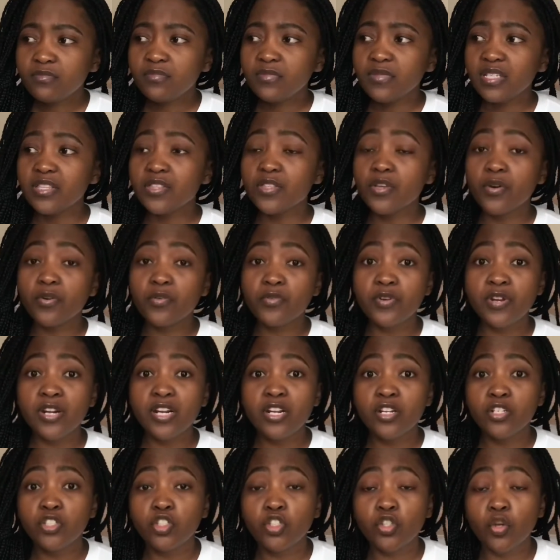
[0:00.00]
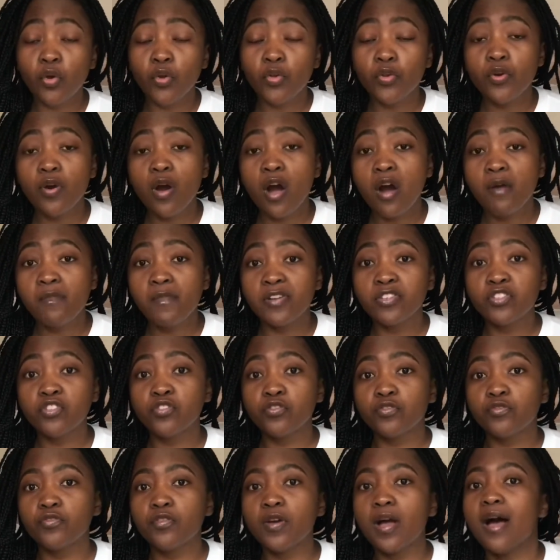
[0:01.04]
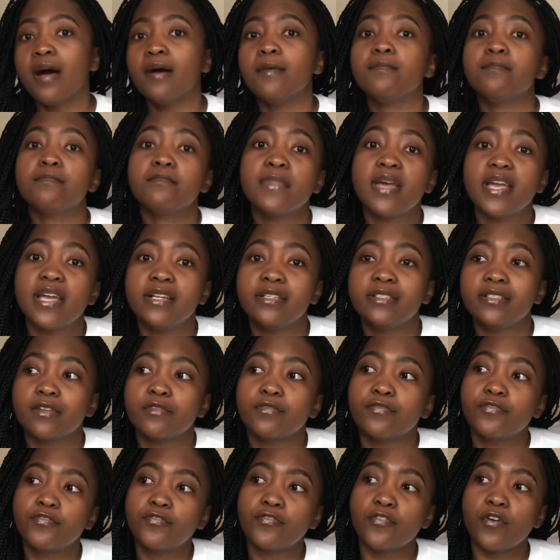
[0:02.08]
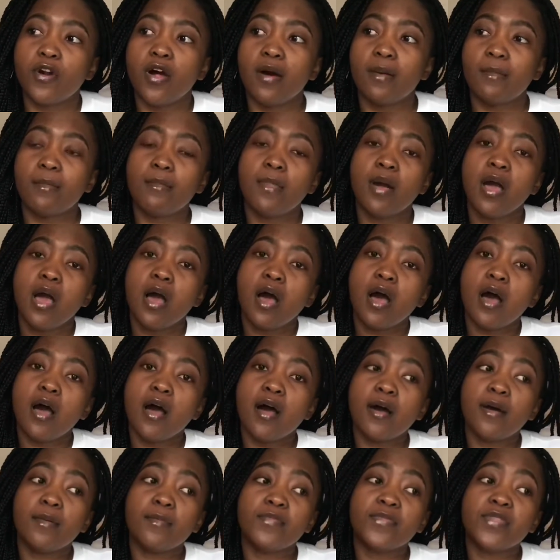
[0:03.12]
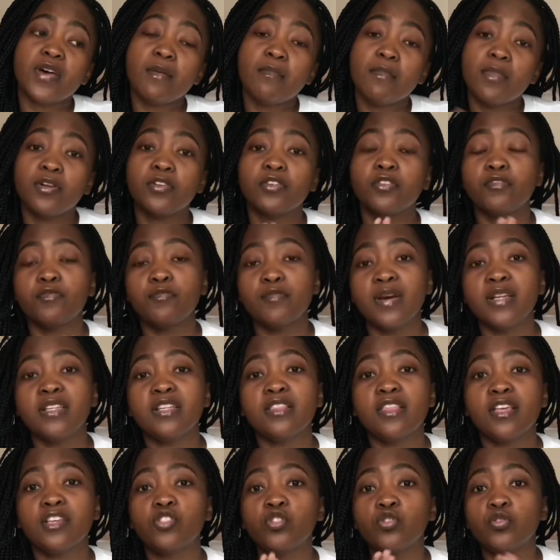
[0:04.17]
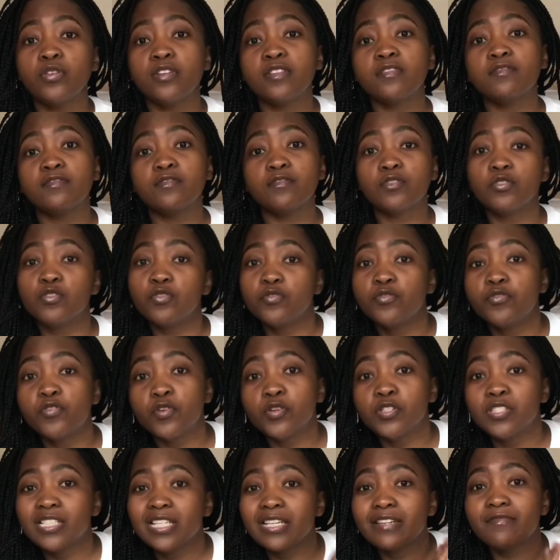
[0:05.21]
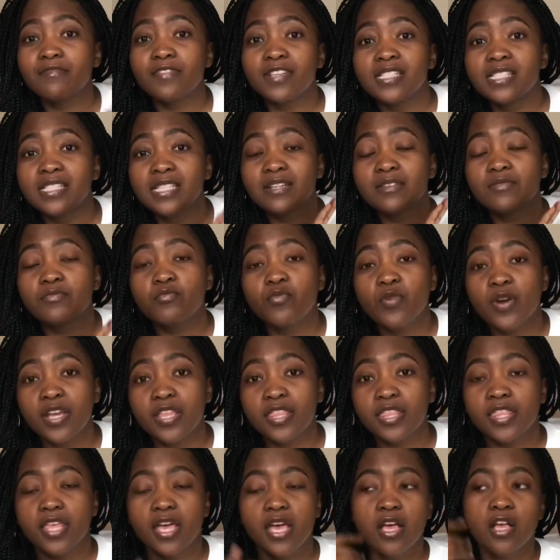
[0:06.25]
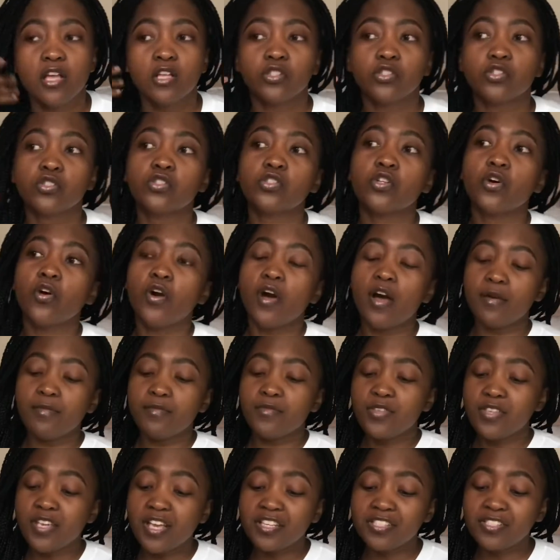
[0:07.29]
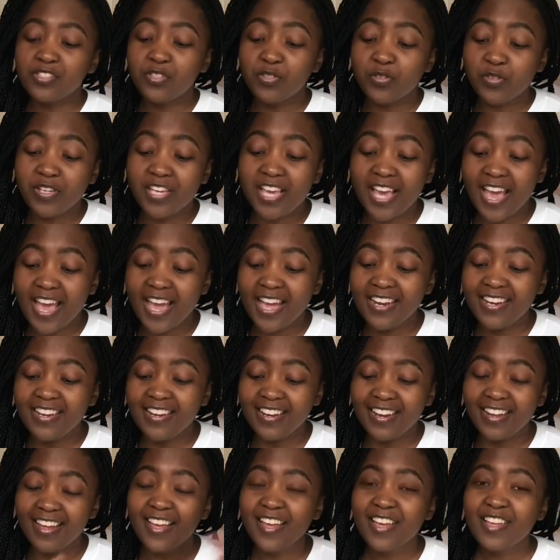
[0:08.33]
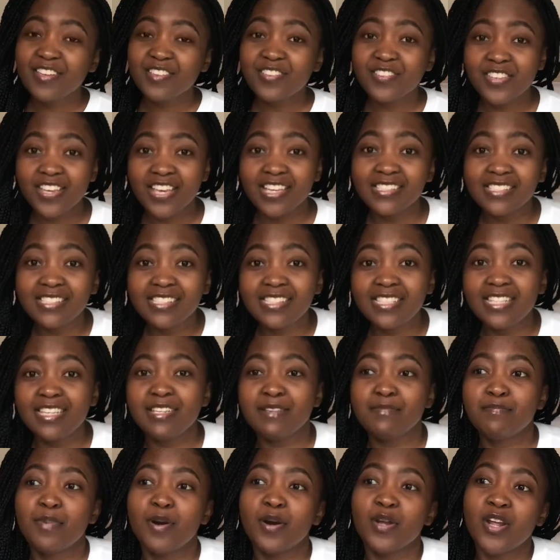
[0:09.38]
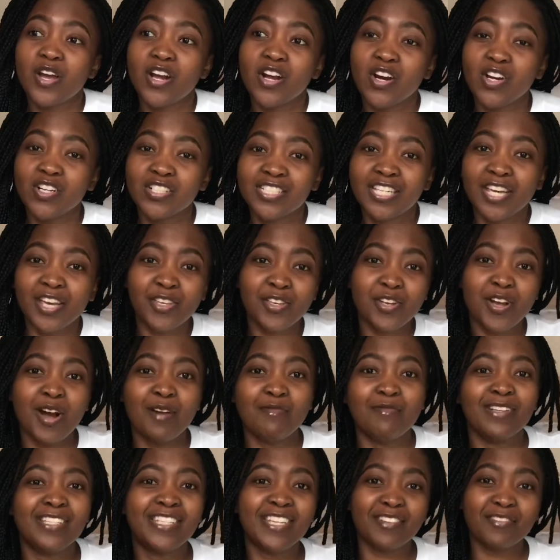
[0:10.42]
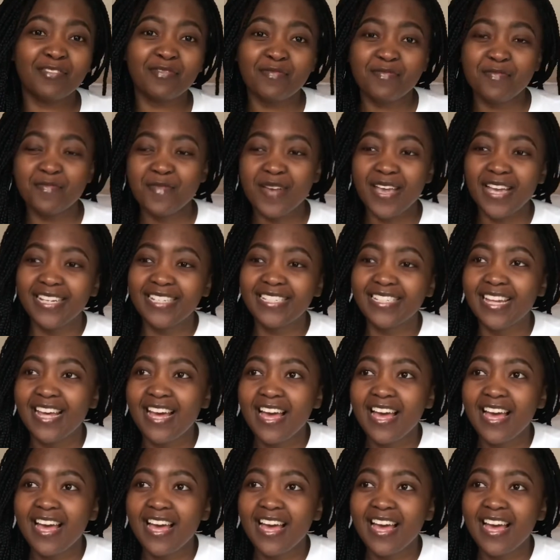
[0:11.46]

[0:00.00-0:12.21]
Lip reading: They'll really show you how much you've made from the amount of money that you first invested with. So yes, you can see, but I can't tell you how much I've made.